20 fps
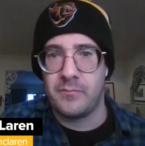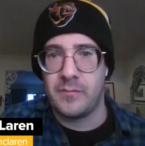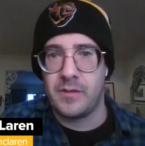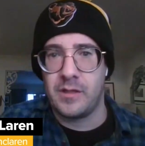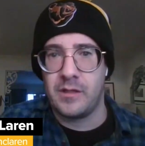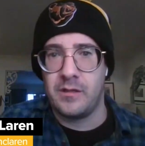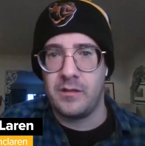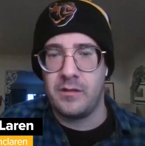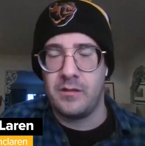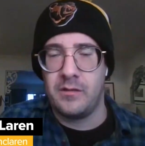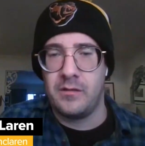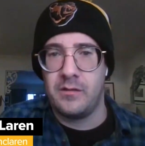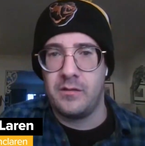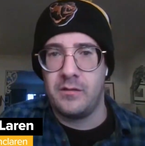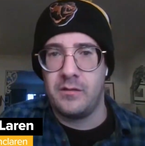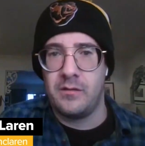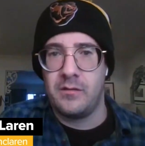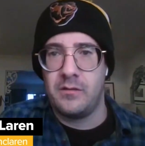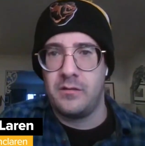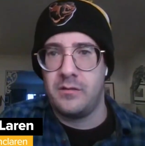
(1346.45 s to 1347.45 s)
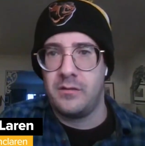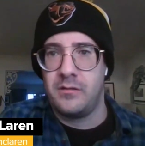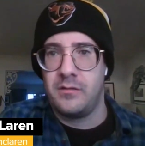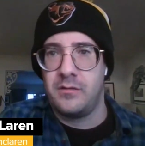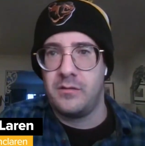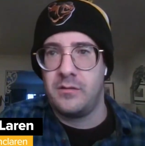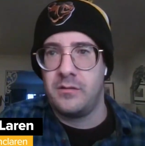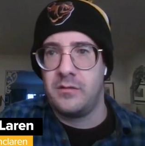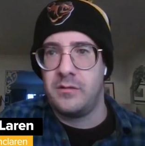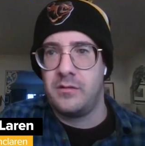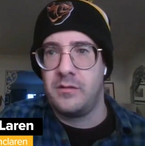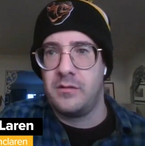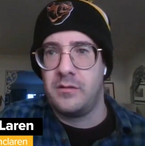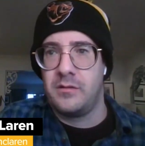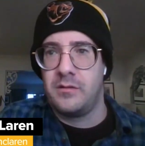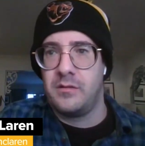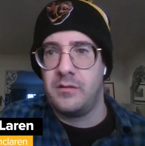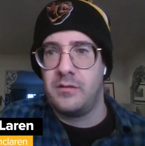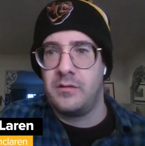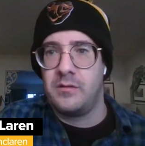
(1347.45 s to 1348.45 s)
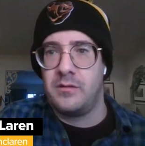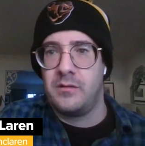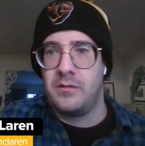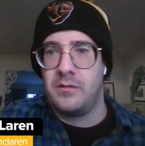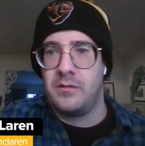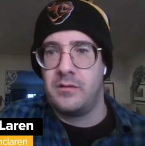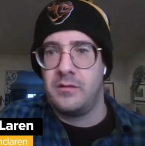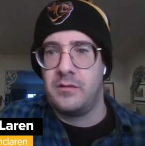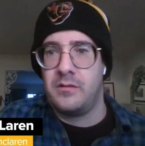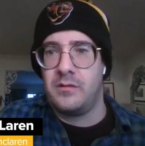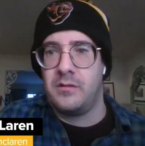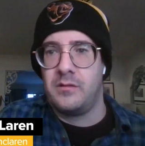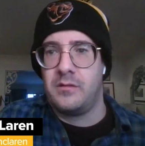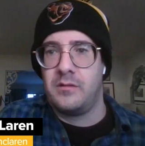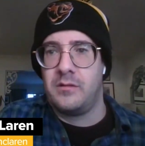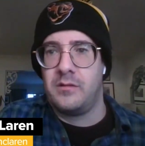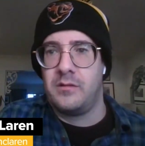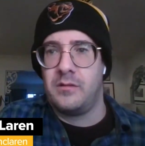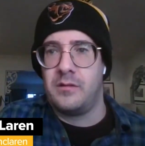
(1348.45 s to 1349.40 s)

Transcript: Nobody speaks.